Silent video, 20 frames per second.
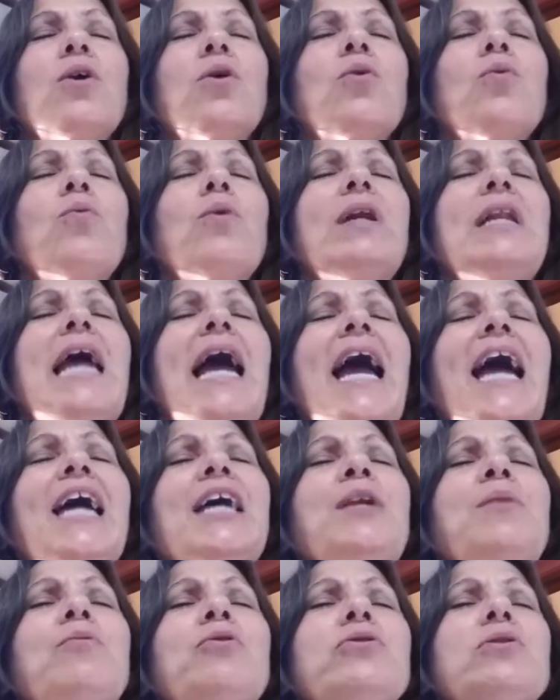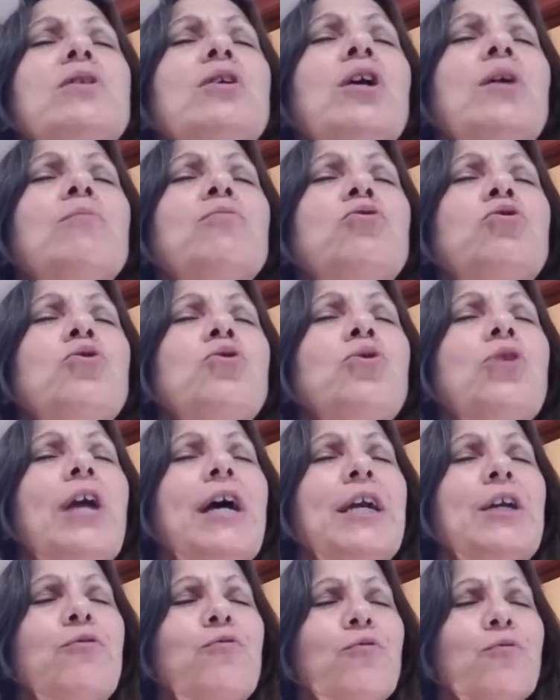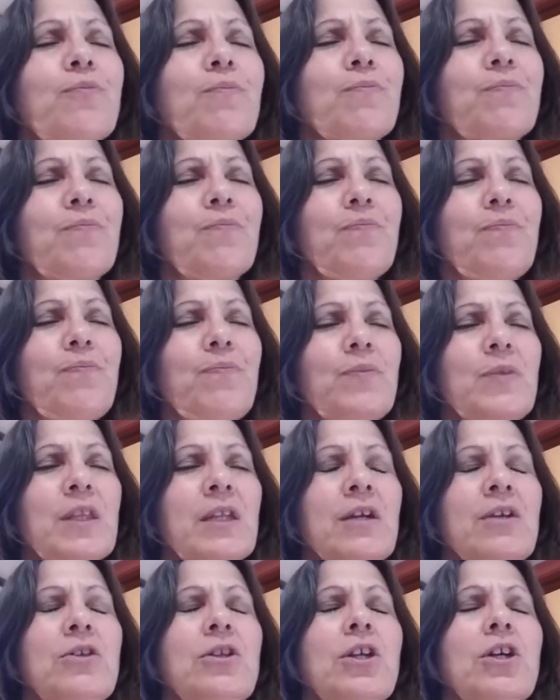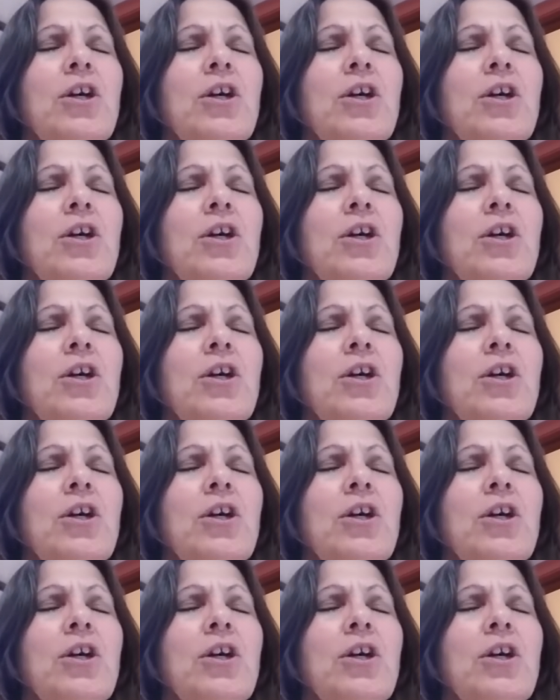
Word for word: When animals come to life, the